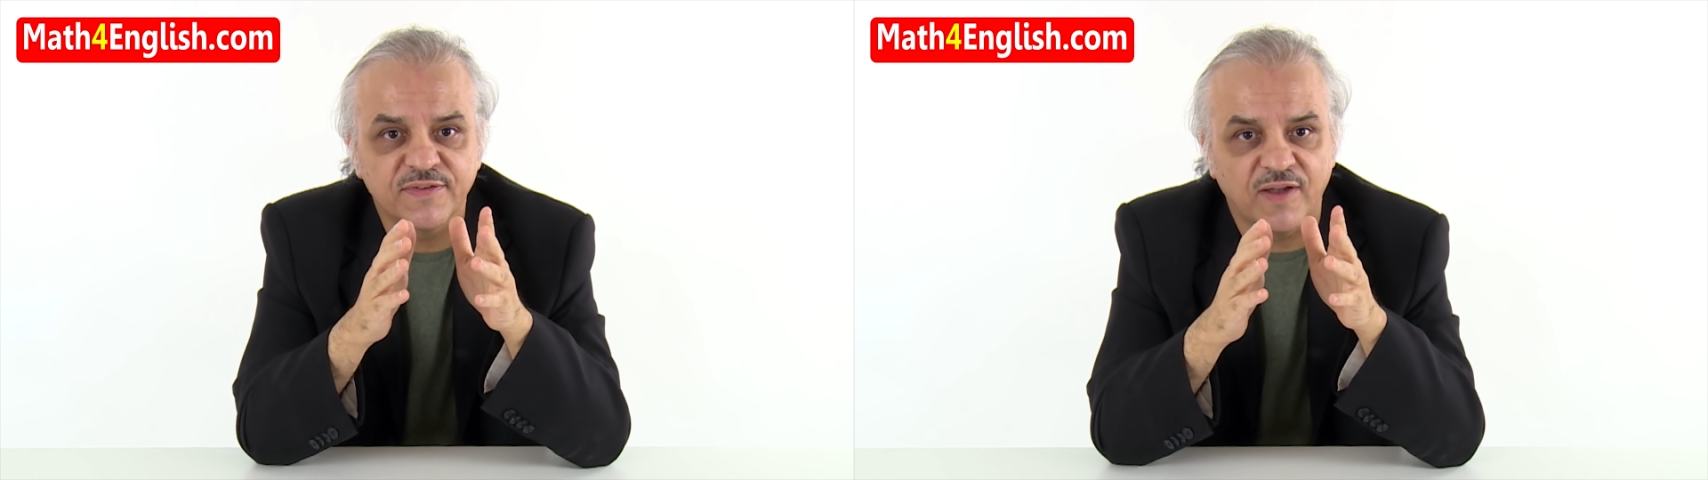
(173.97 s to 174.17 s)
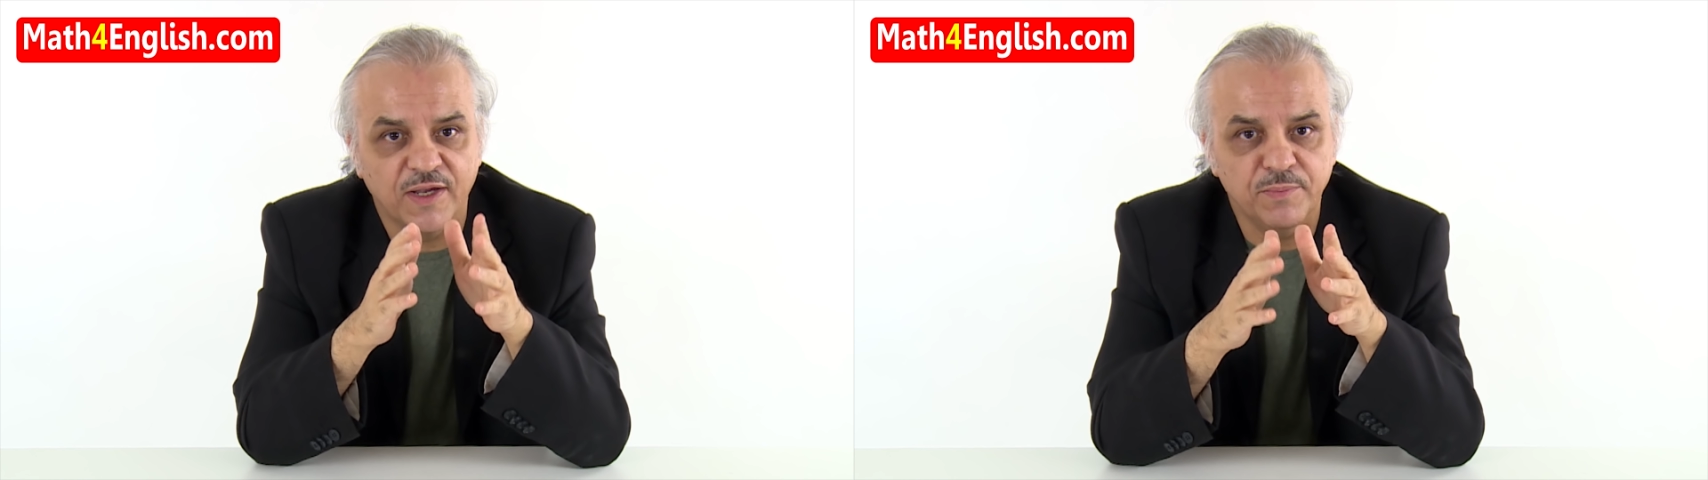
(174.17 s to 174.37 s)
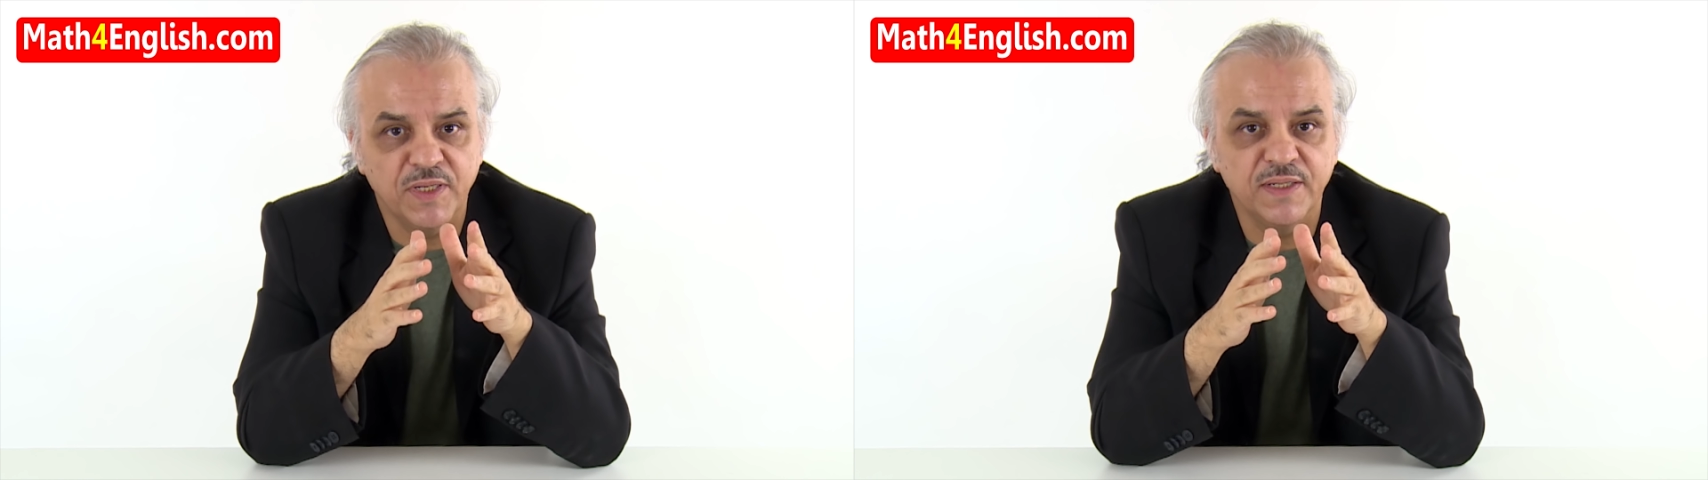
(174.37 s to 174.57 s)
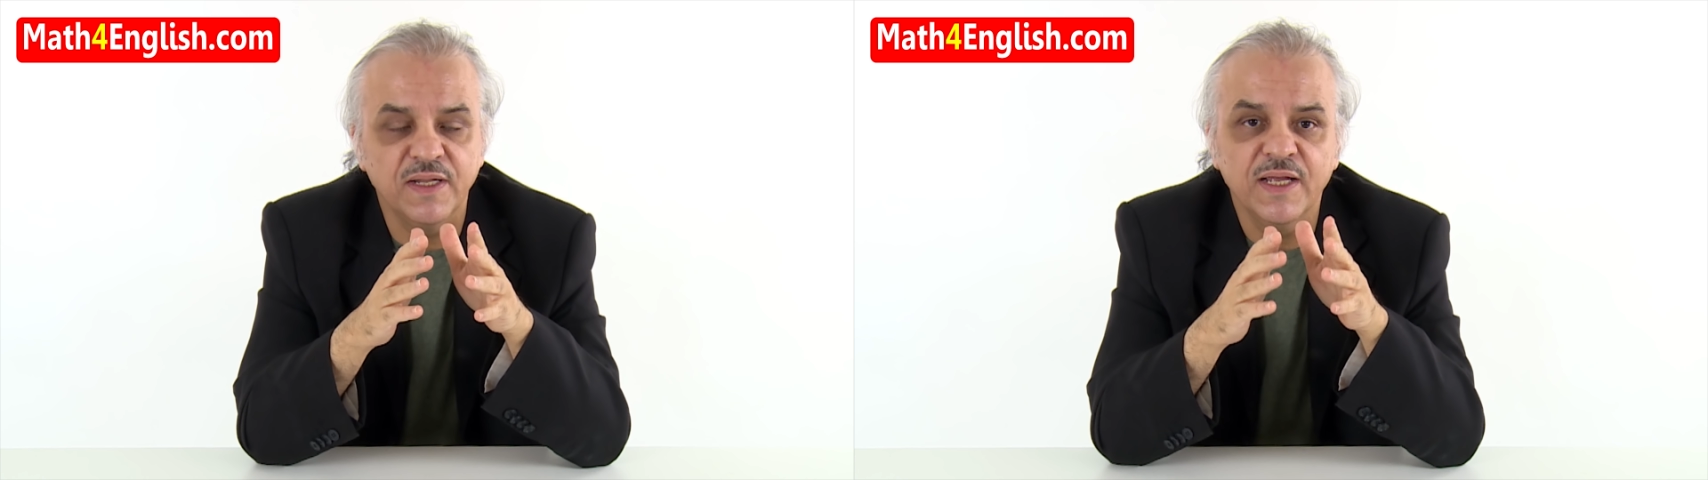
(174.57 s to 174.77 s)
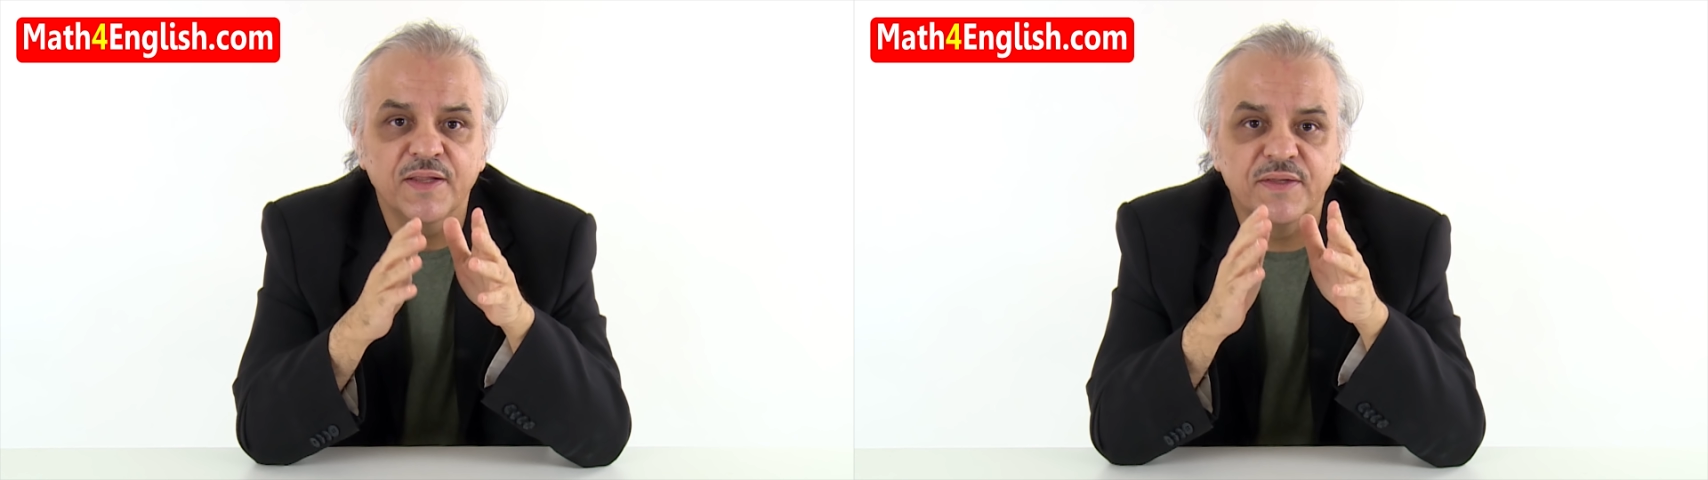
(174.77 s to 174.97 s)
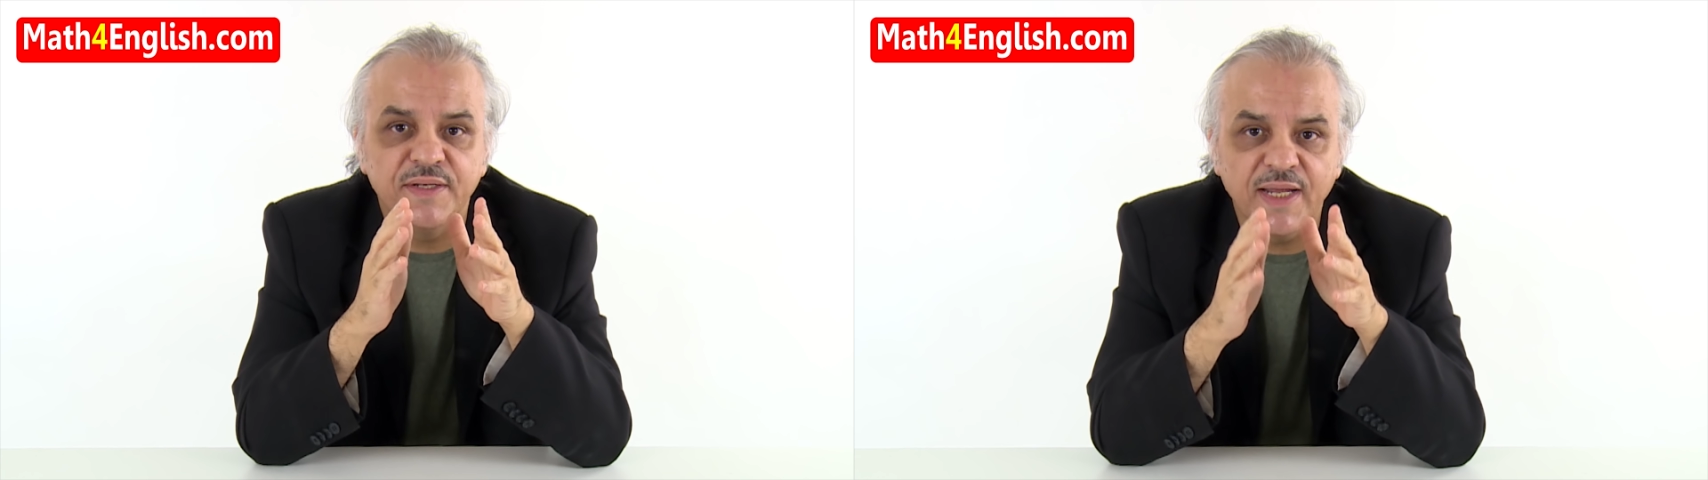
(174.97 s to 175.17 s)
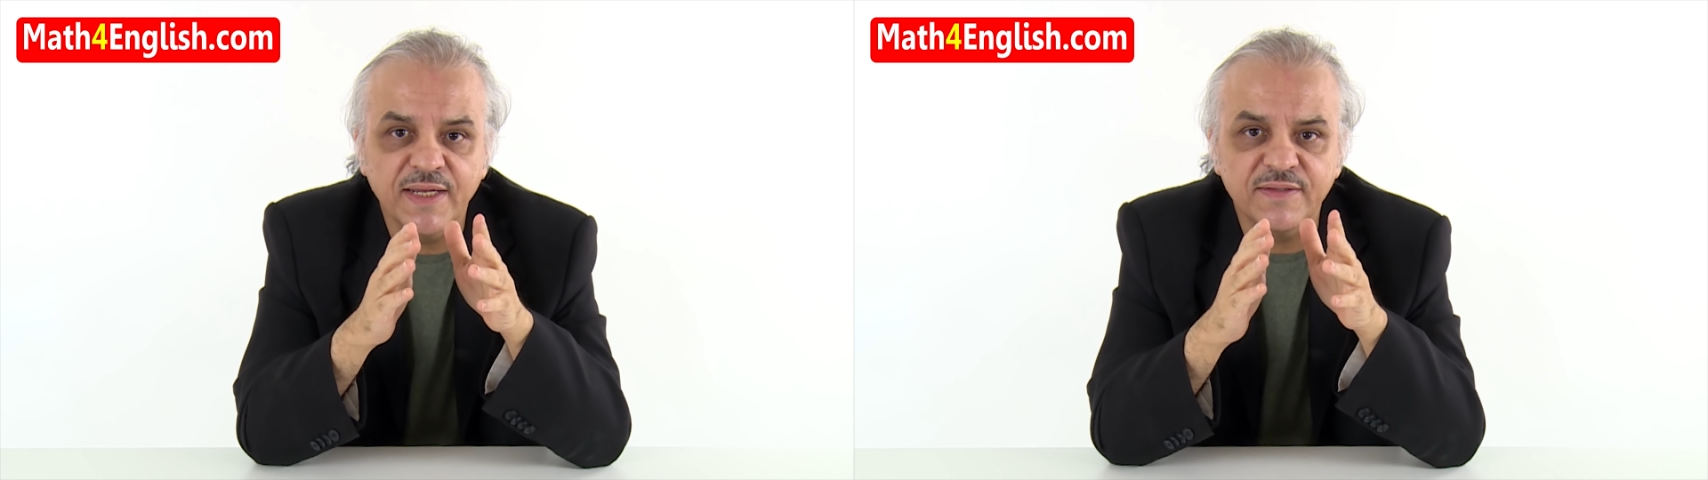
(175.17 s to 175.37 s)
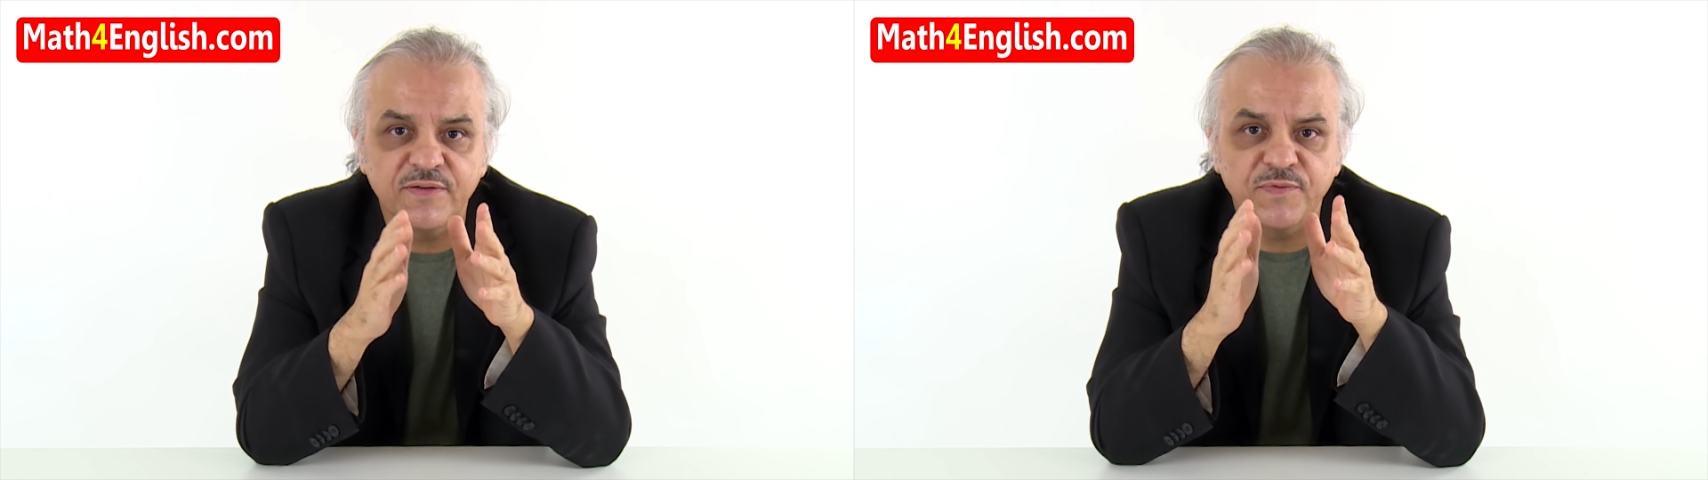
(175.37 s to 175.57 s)
I mean the
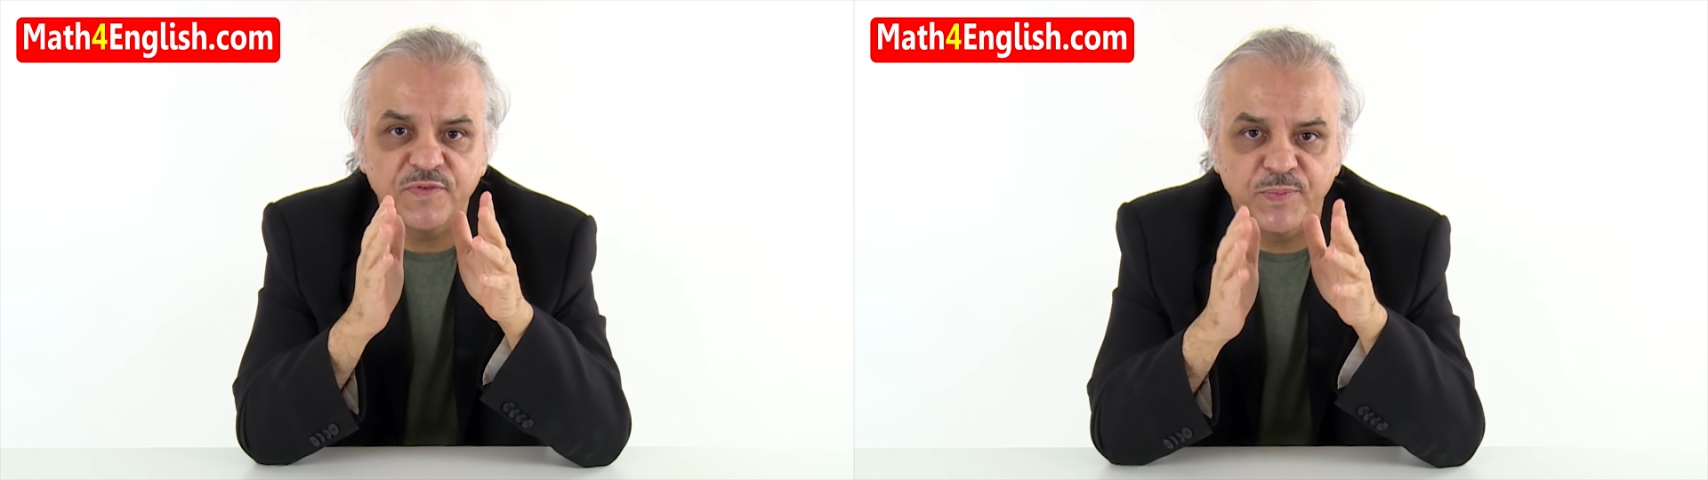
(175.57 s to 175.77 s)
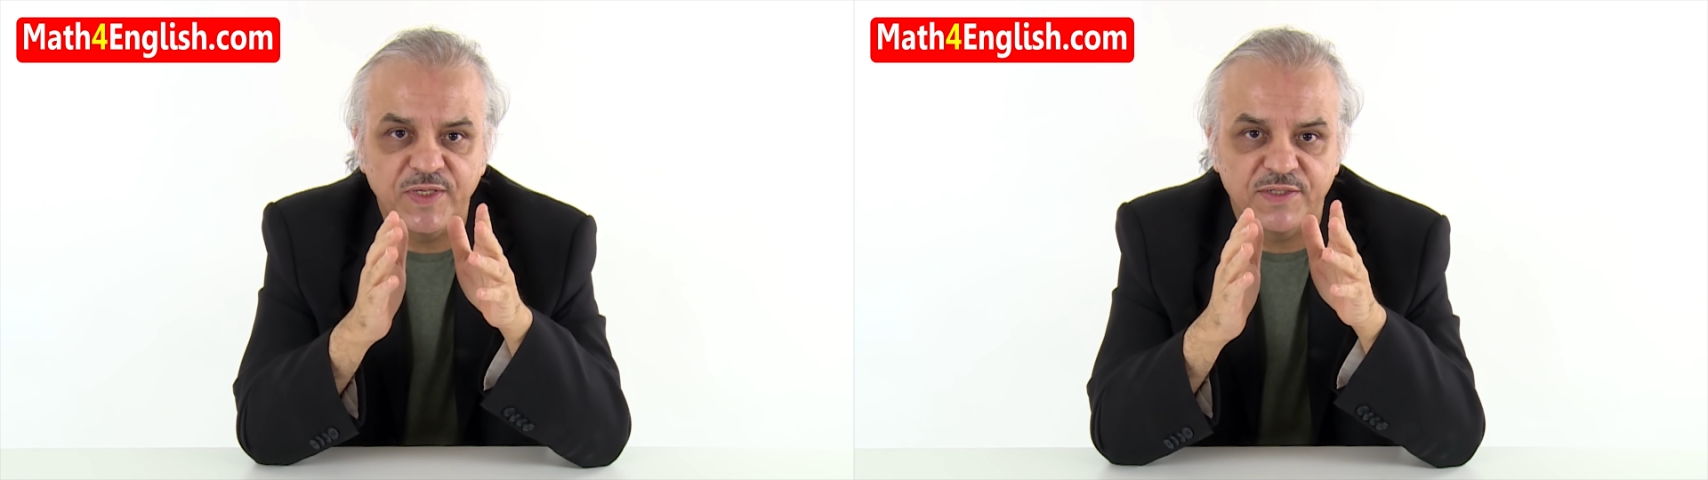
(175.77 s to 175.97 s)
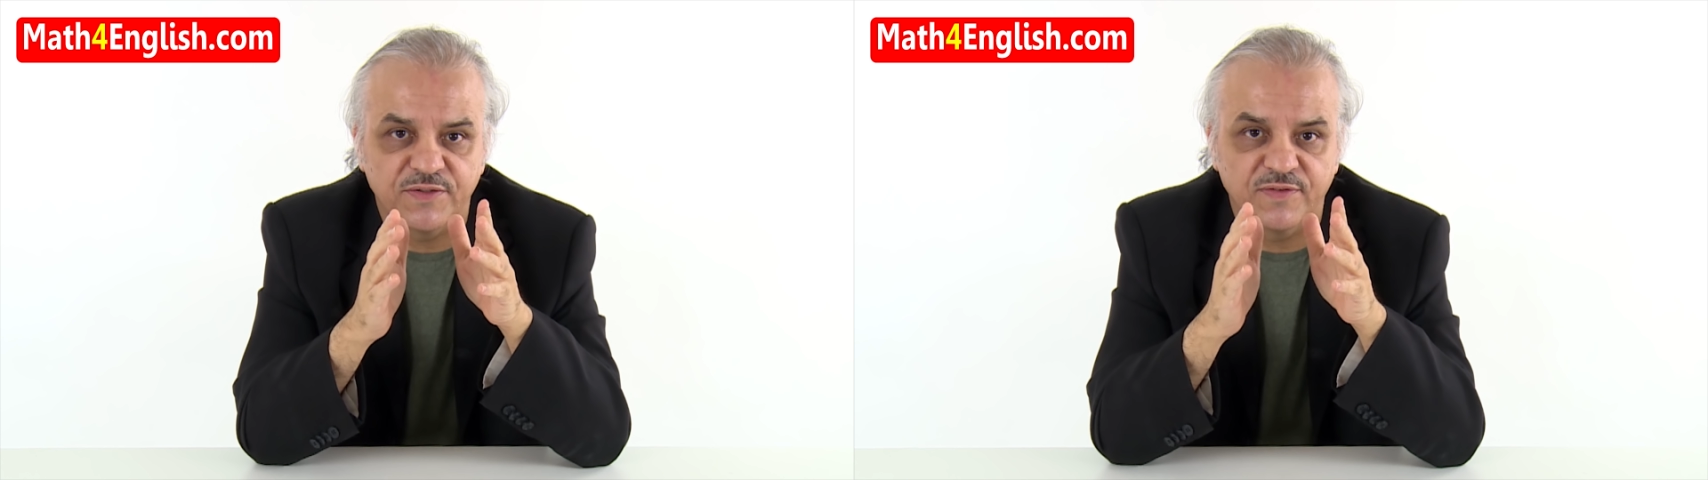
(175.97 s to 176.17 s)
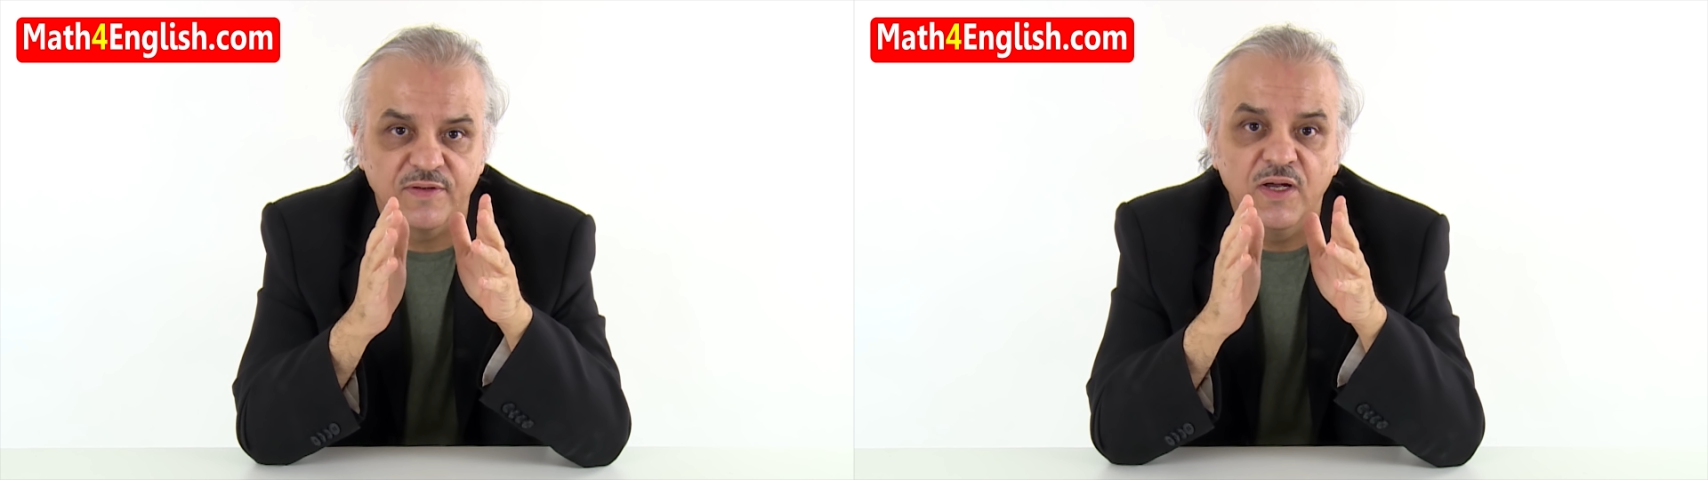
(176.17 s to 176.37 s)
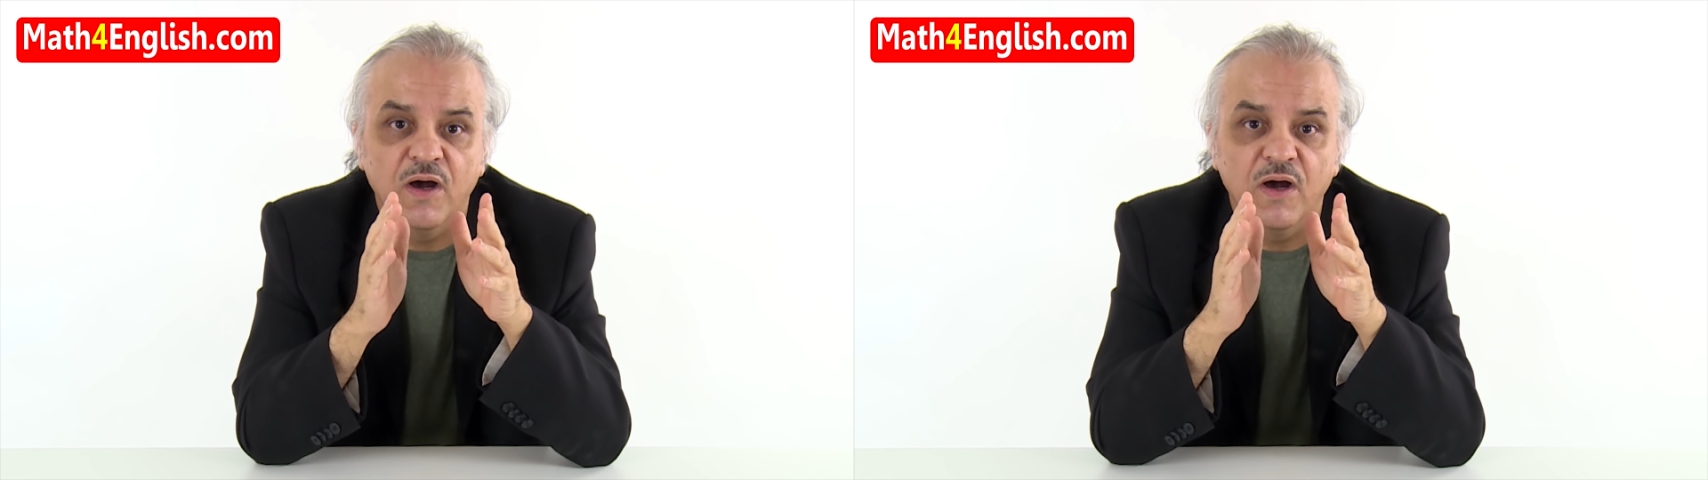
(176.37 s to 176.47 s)
native speakers